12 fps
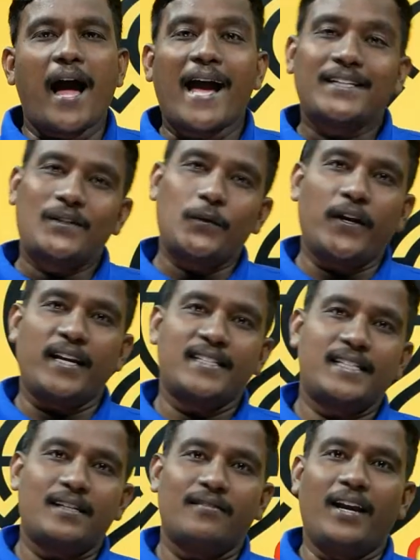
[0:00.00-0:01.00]
Hi
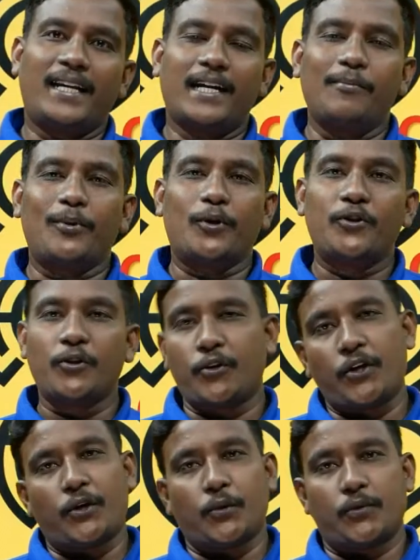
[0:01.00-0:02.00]
students, welcome to
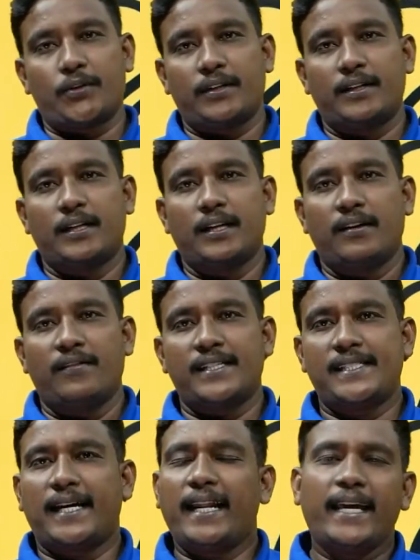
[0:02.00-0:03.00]
Tuteetute.
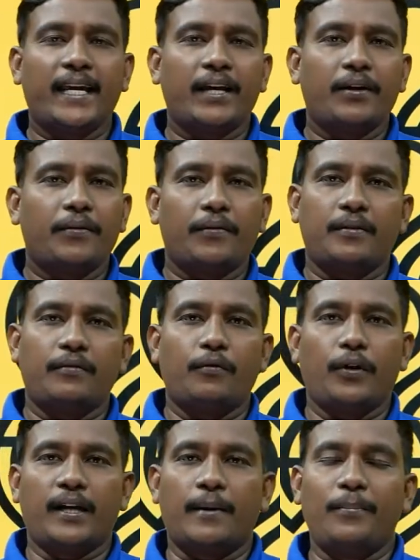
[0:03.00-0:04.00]
Yesterday
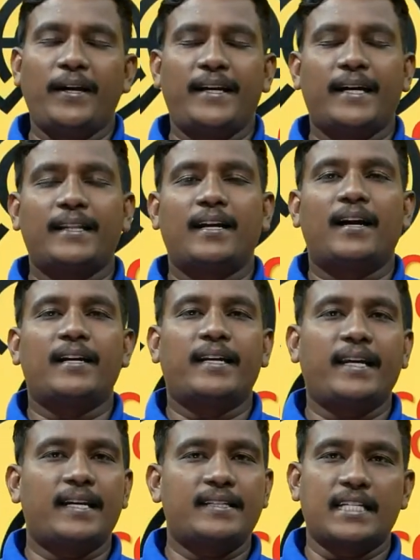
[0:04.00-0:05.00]
we completed the
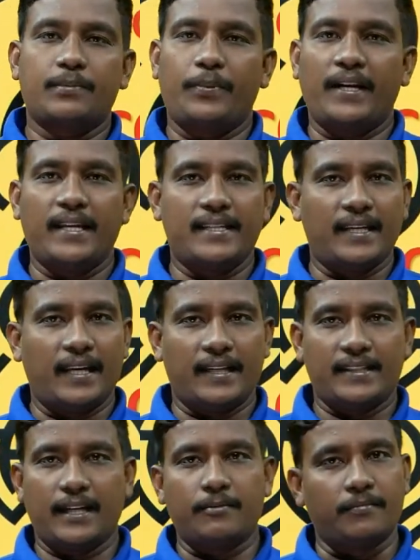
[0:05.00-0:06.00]
TSSPDCL
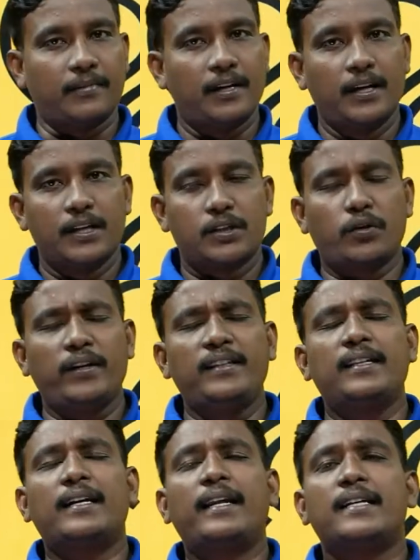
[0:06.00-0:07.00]
exam. So in
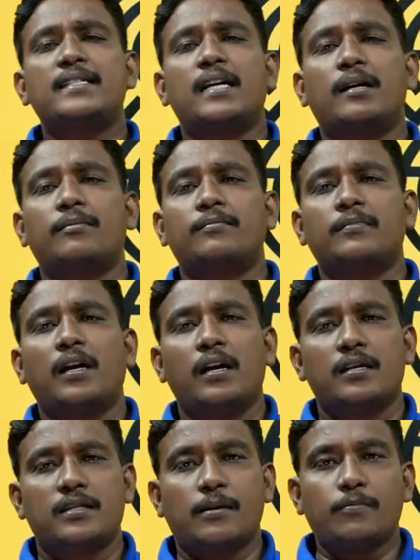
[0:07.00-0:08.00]
that exam
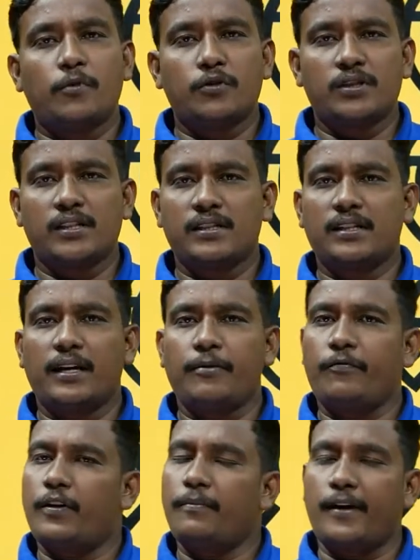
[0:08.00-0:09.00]
some questions came
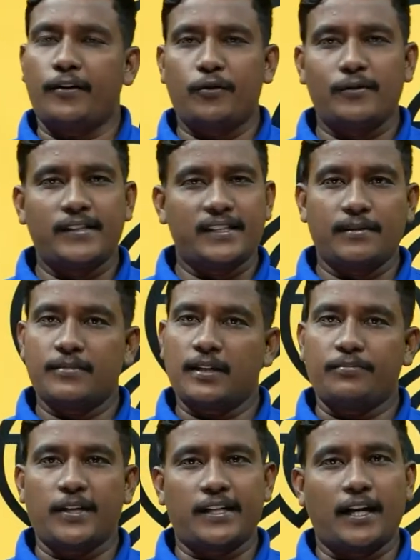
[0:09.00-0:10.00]
from control system
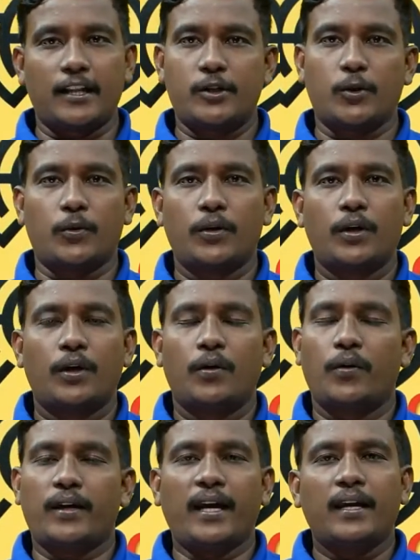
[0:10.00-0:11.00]
subject also.
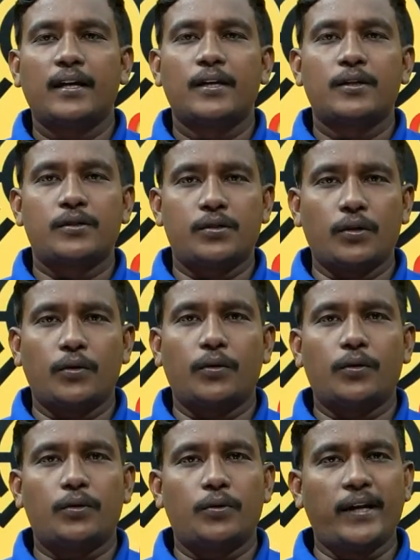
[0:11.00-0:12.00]
Okay.
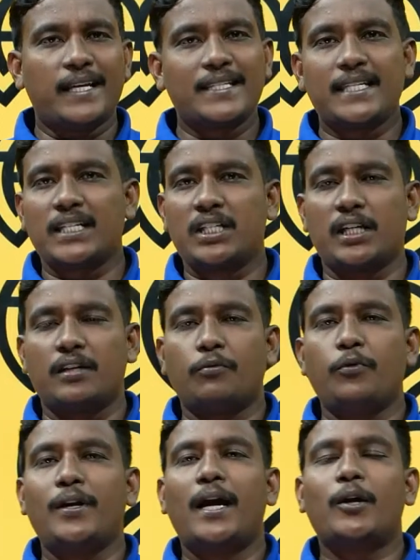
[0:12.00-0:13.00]
So today's session
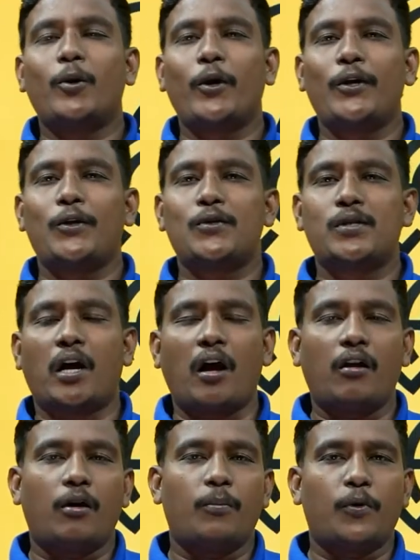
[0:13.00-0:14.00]
we are going to
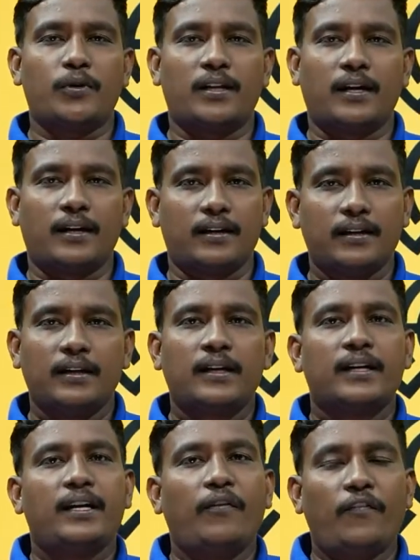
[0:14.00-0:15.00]
solve about the
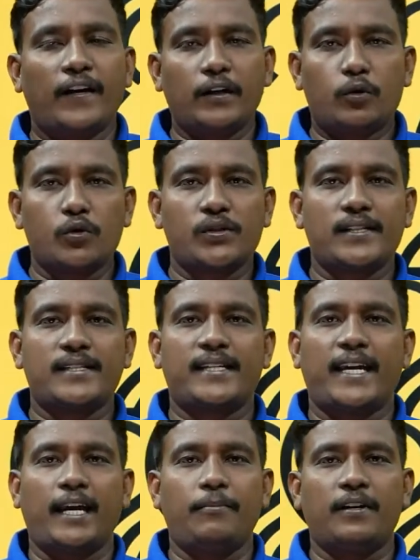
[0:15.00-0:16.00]
different questions
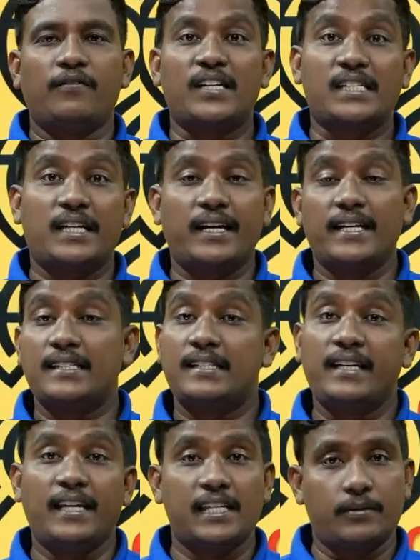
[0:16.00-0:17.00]
came in yesterday's
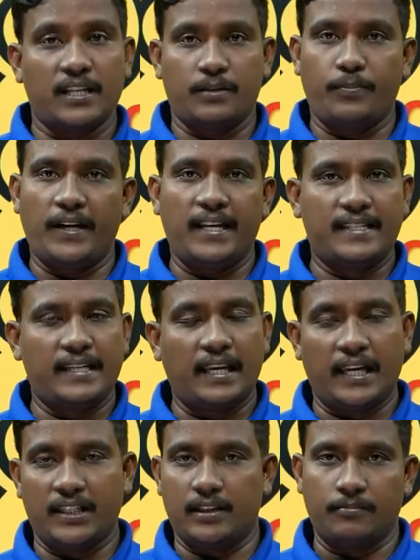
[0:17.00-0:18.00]
TSSPDCL
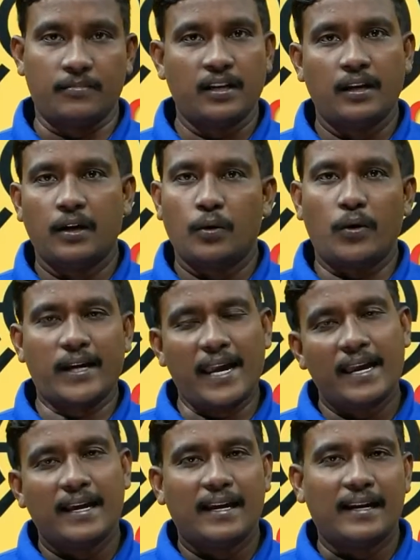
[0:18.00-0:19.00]
exam. Okay.
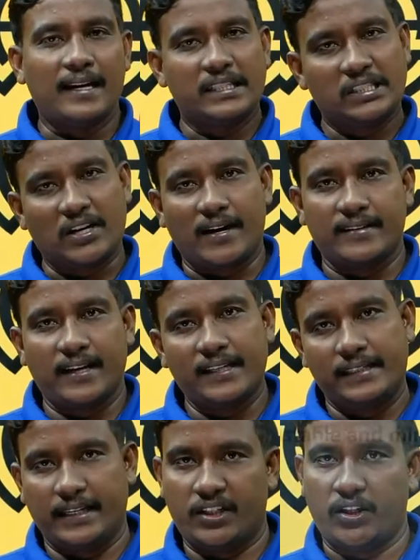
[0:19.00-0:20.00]
Let's start the
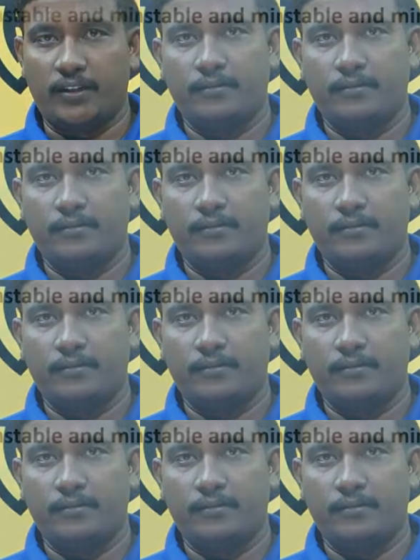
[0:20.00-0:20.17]
session.